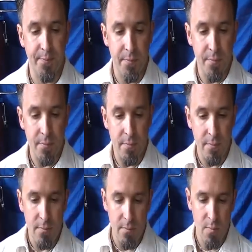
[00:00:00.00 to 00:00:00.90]

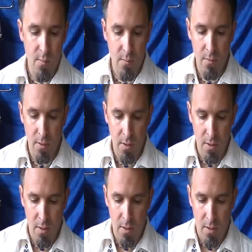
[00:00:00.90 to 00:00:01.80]

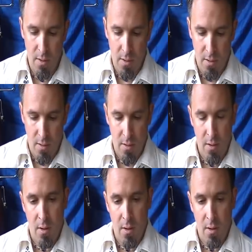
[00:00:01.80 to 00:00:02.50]
Nobody speaks.